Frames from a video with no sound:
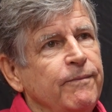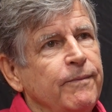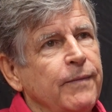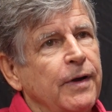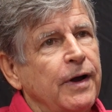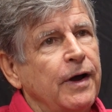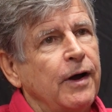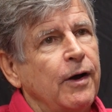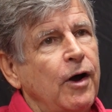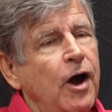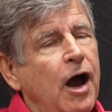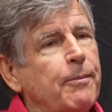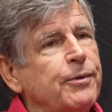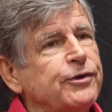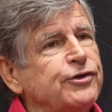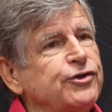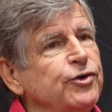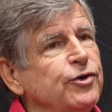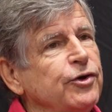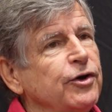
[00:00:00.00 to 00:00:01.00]

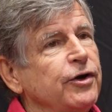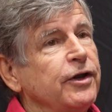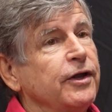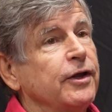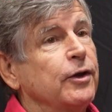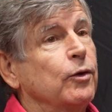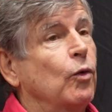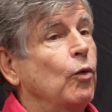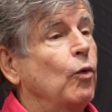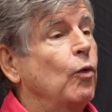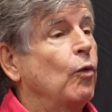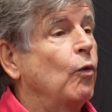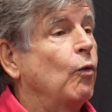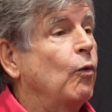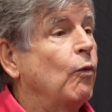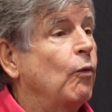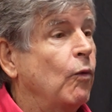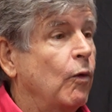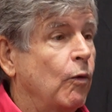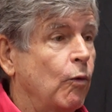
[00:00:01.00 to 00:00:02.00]
opportunity
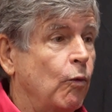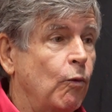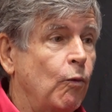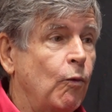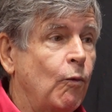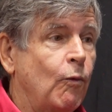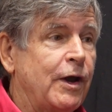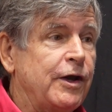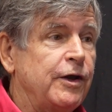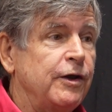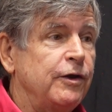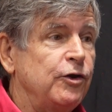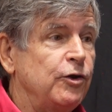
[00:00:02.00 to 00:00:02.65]
when